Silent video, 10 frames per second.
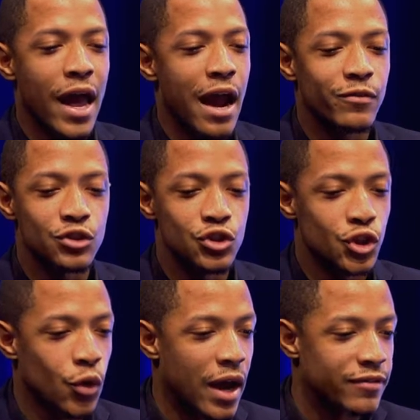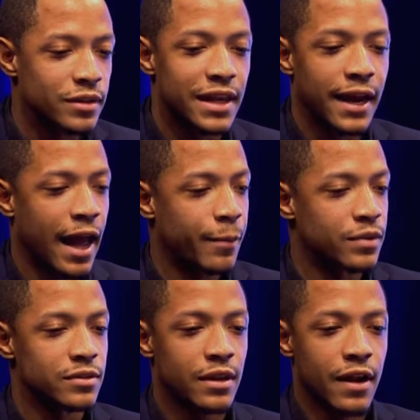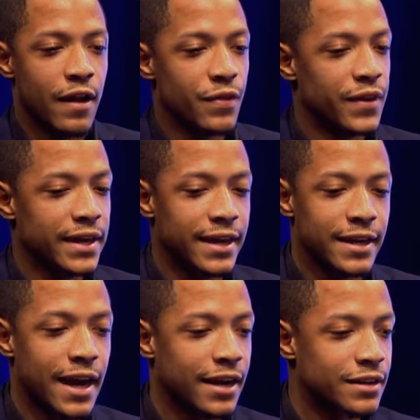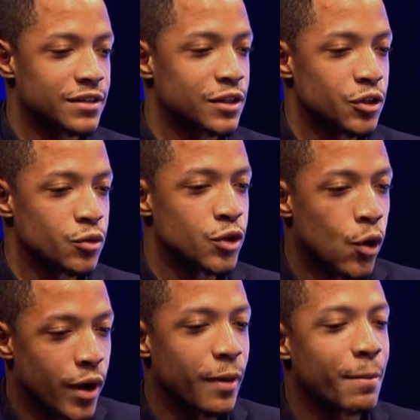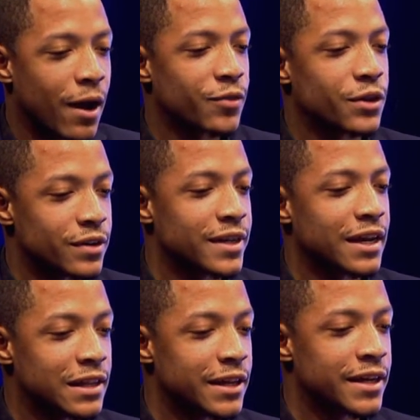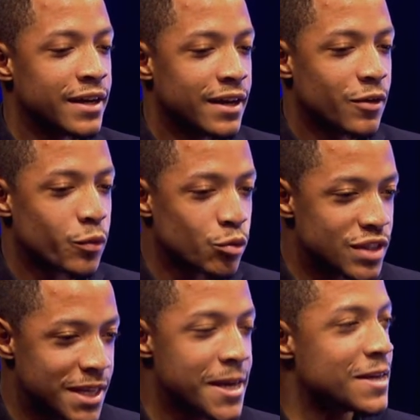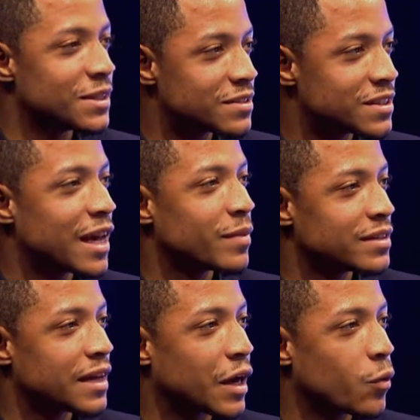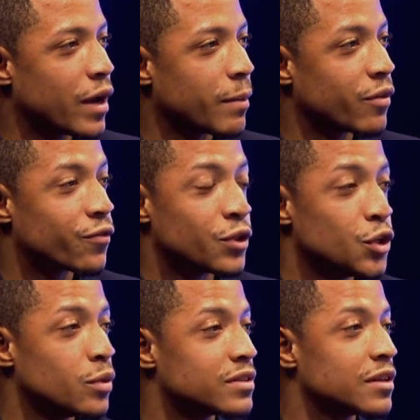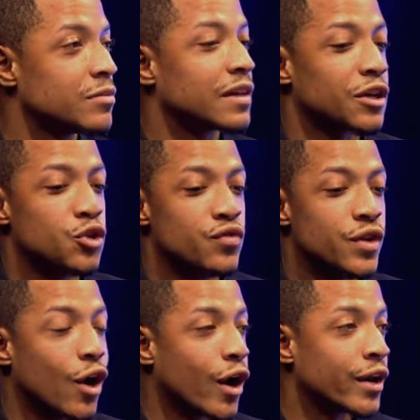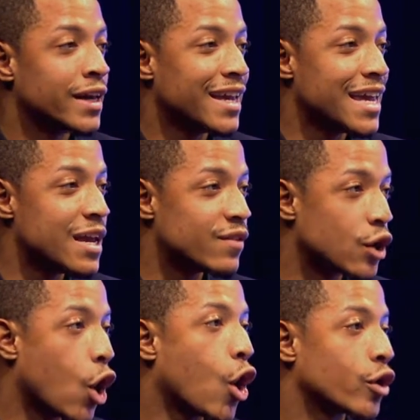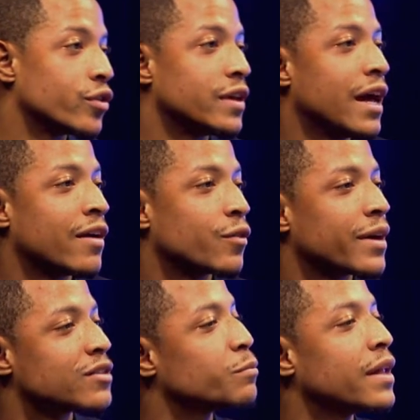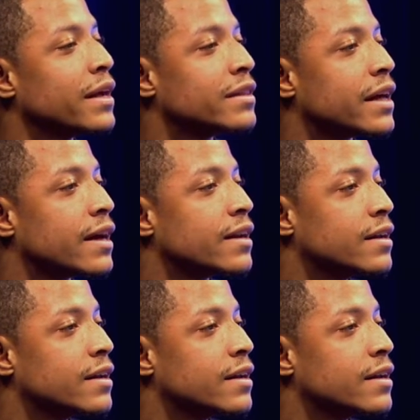average Joe, after that happens, they cannot continue going about their daily routine the same exact way. But for you, it seems like you've gone even harder than ever. Explain that.